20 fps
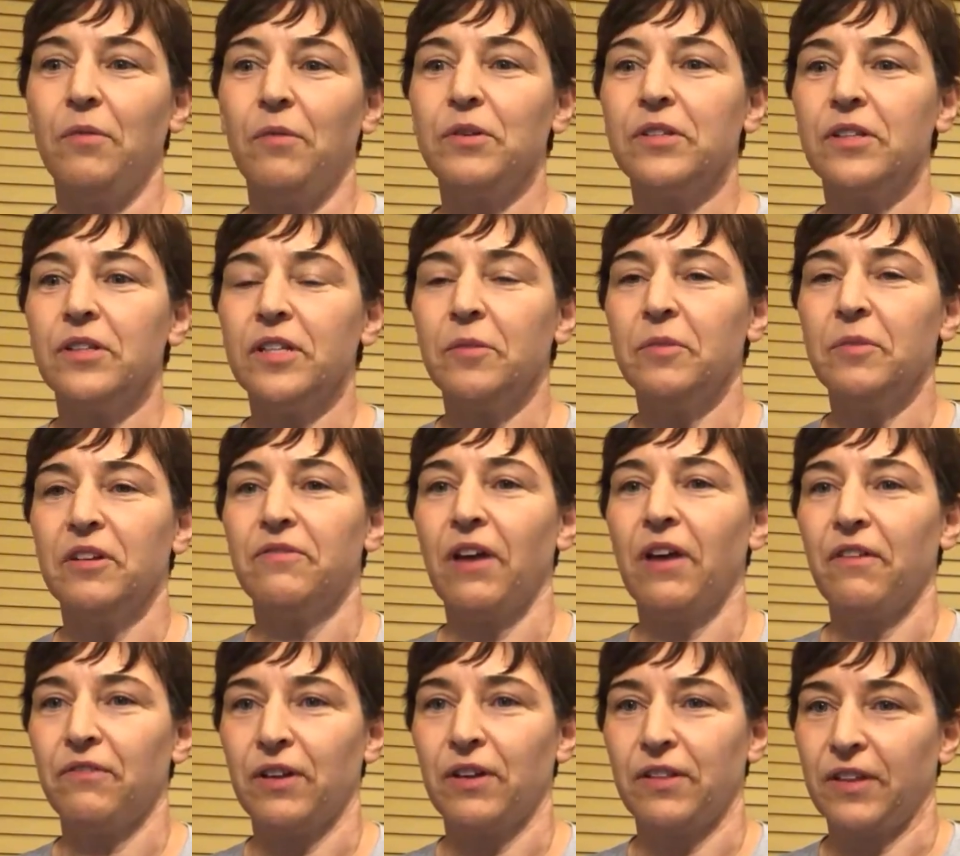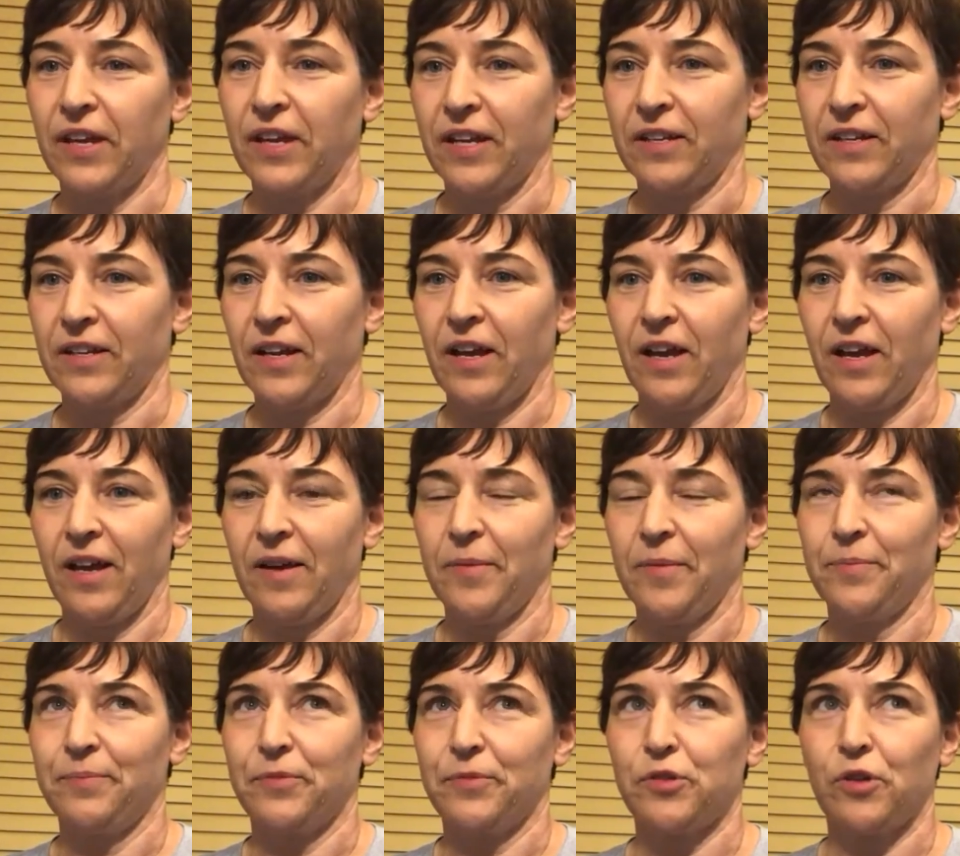was a little bit of everything.
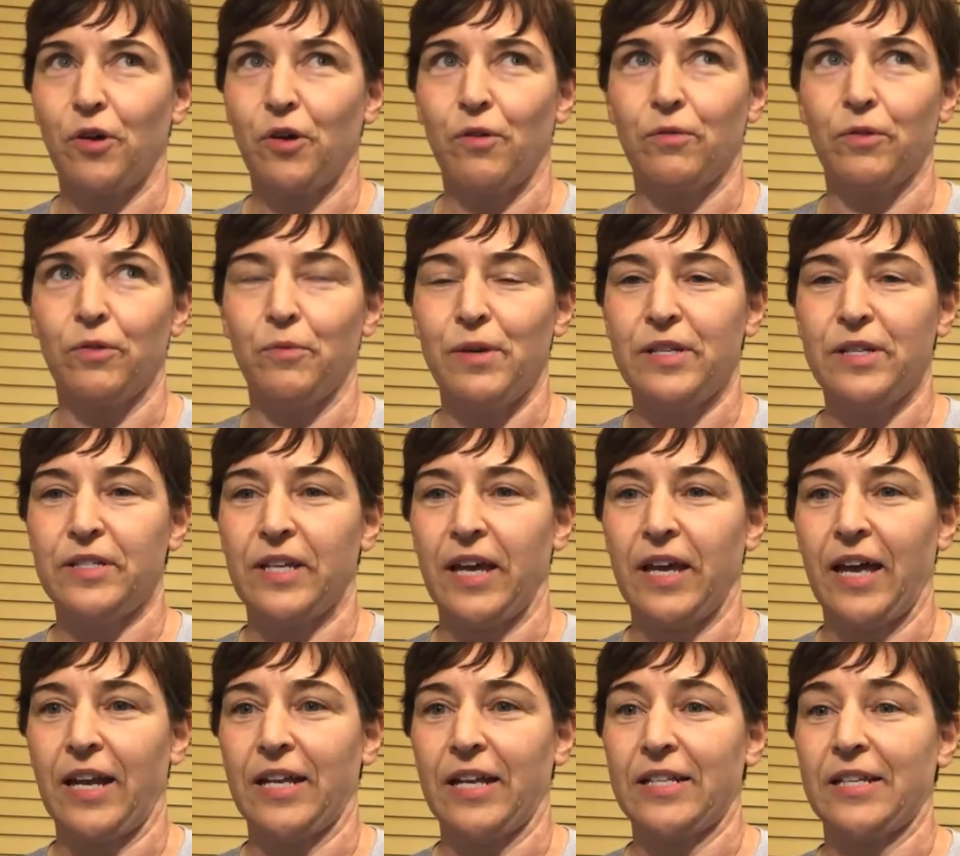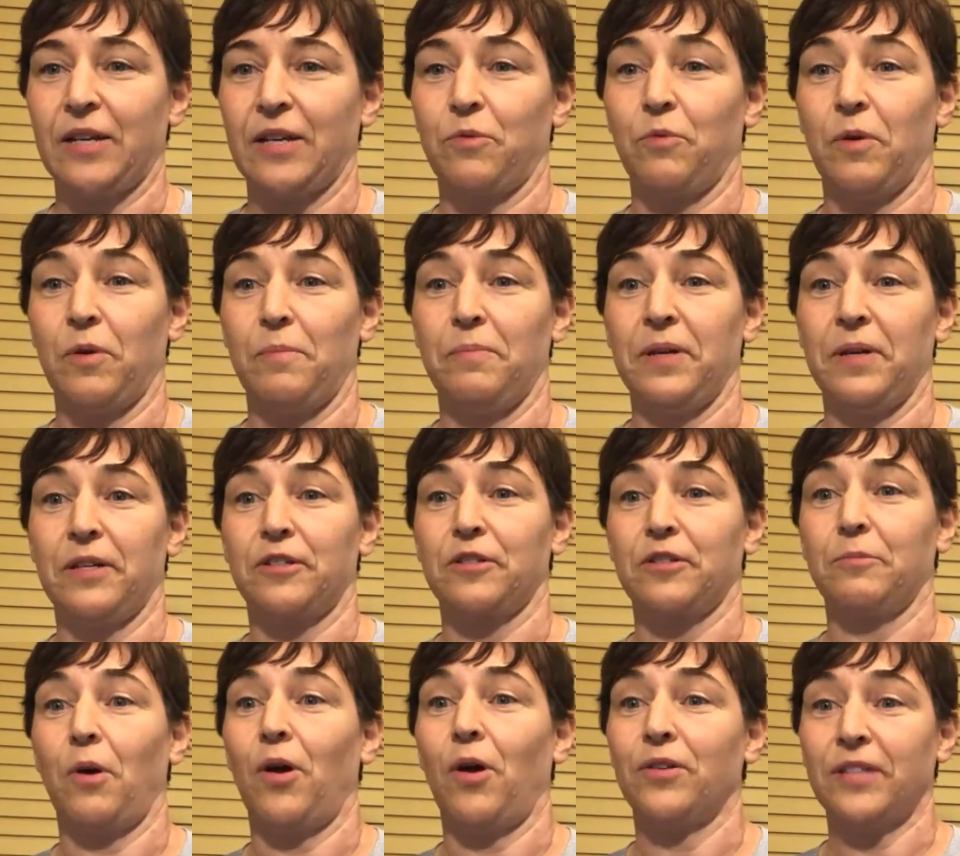So Louisiana is like one big
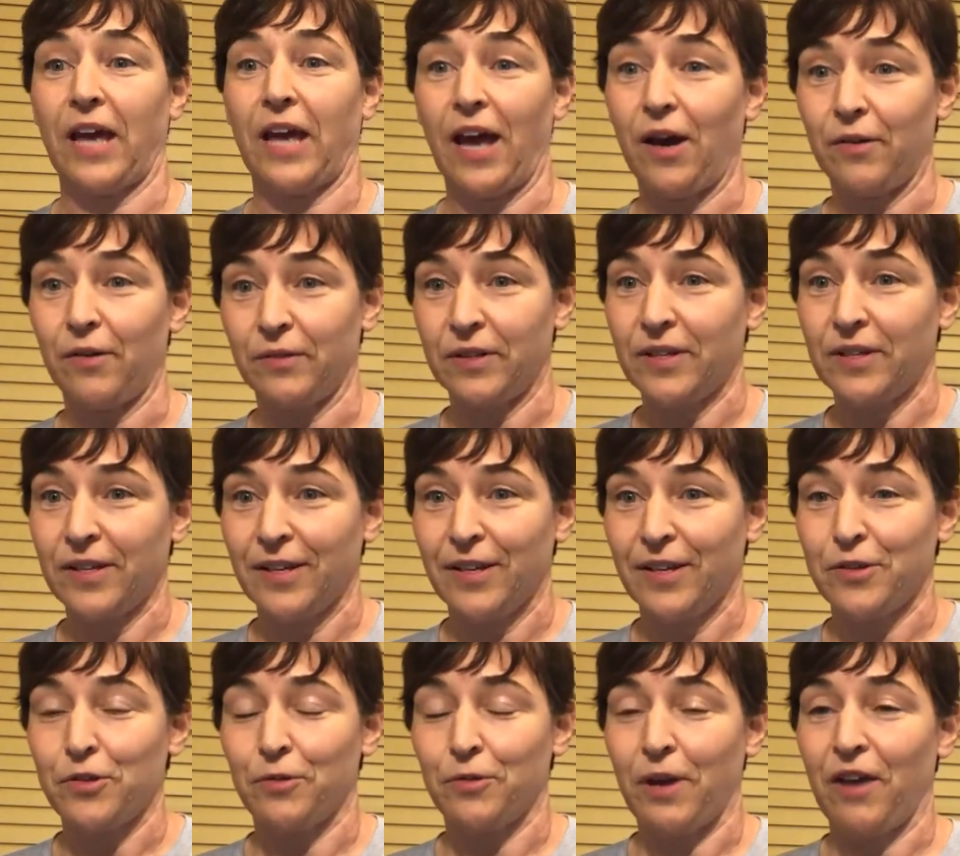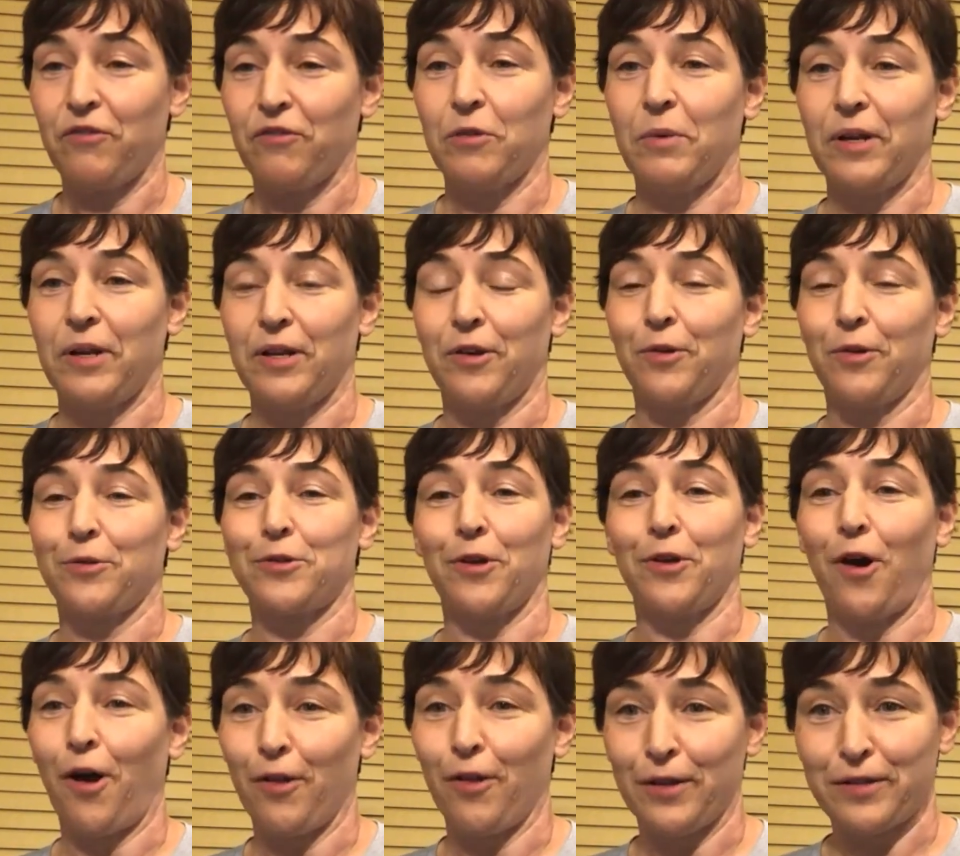small town. So everybody goes to
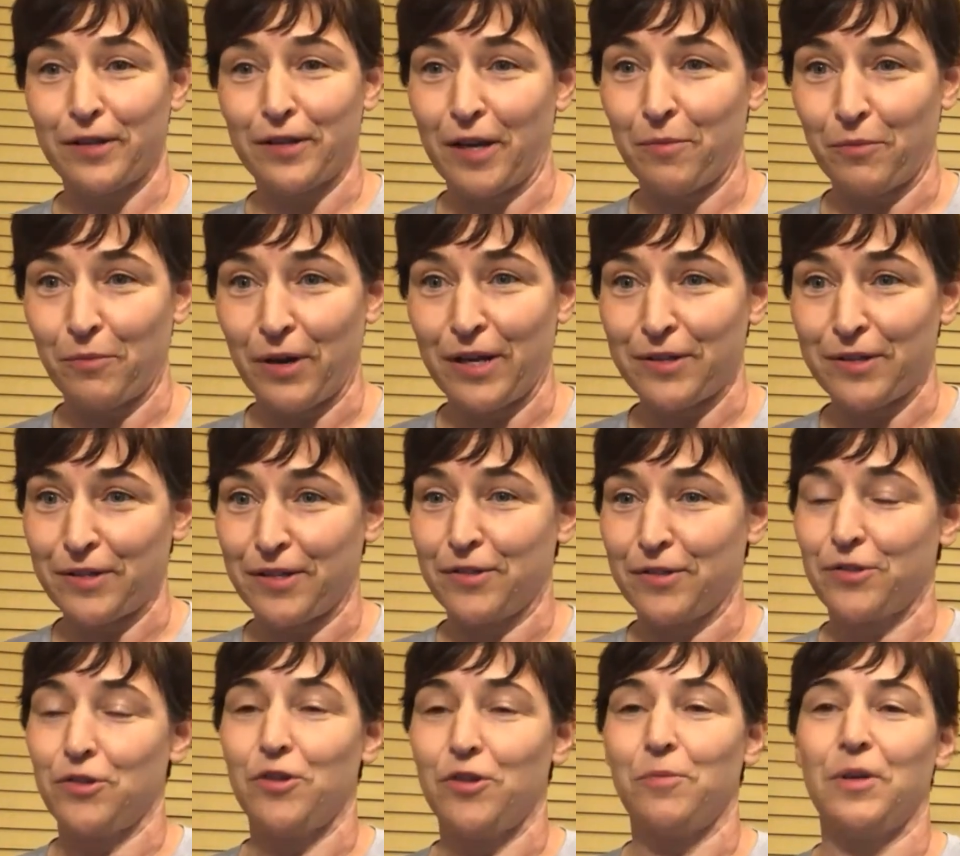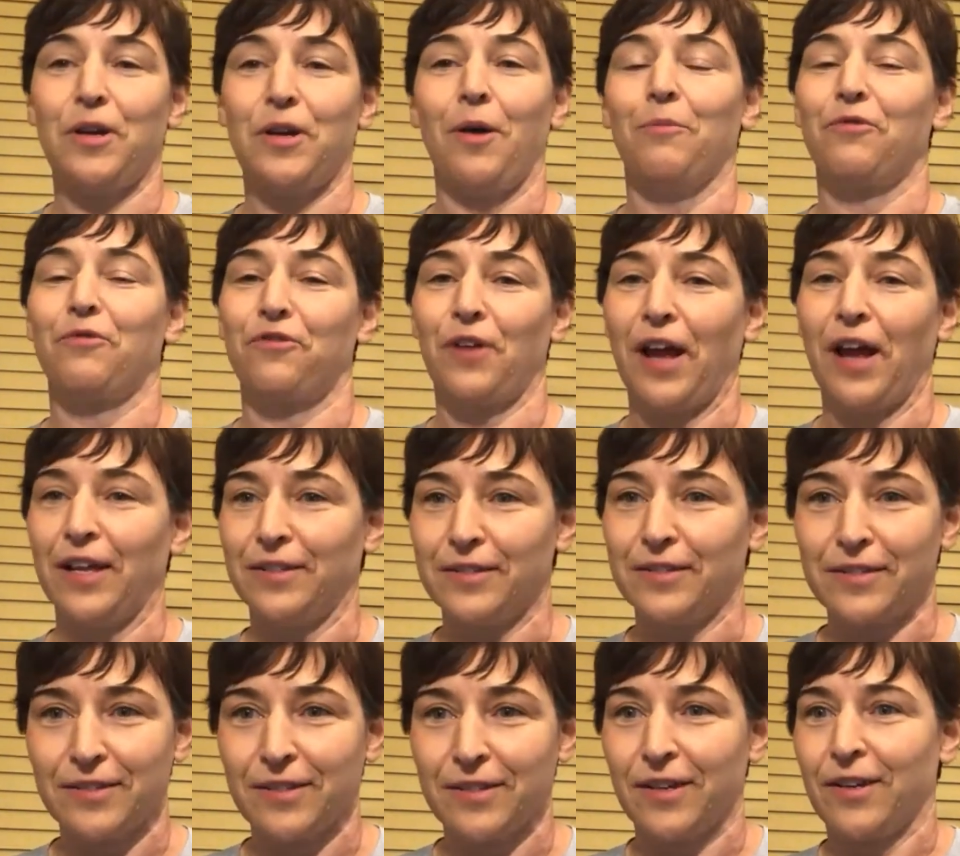all the same races. So you become
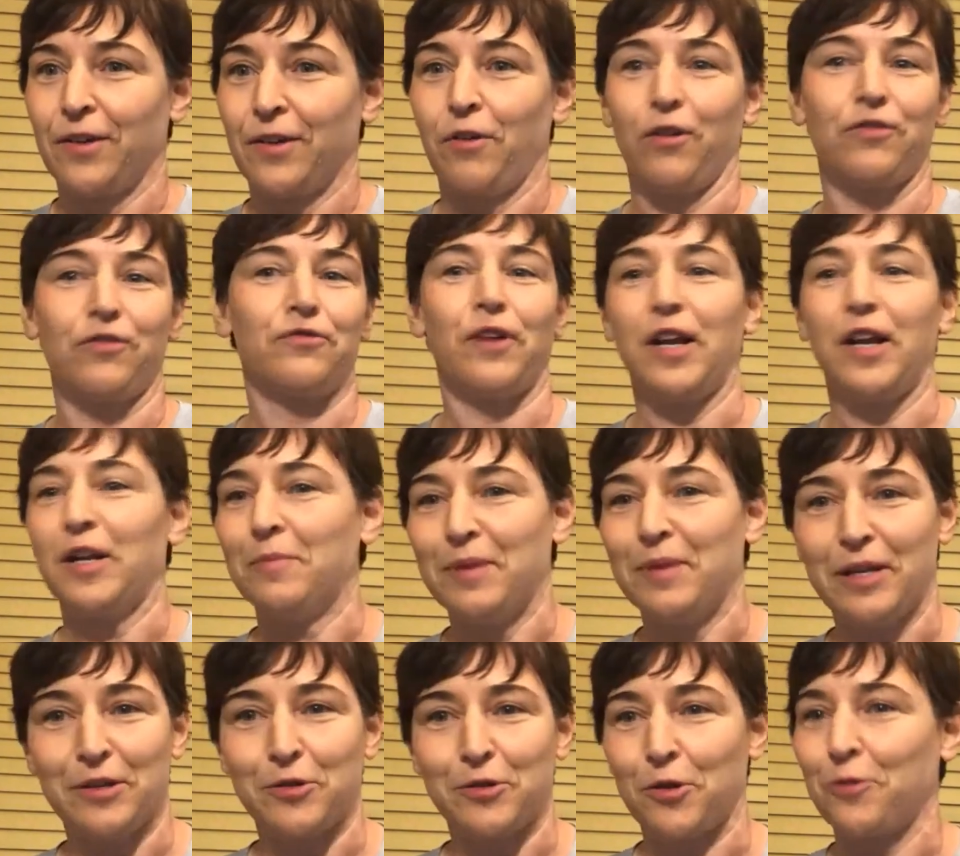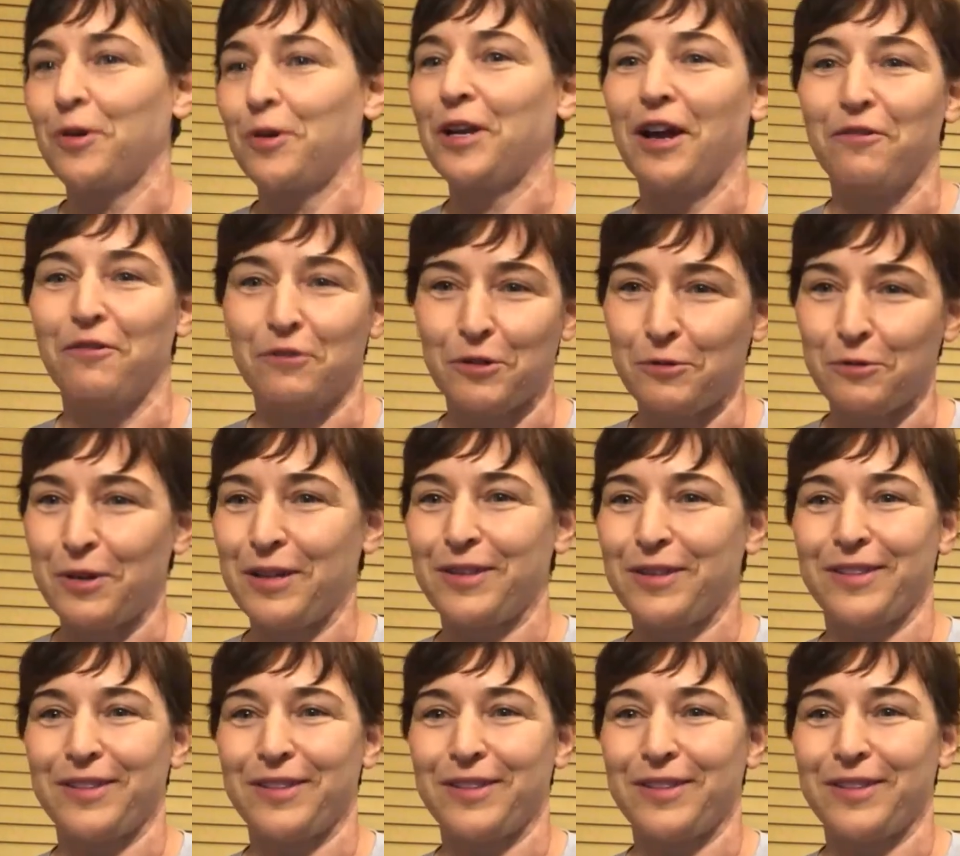friends or frenemies or whatever with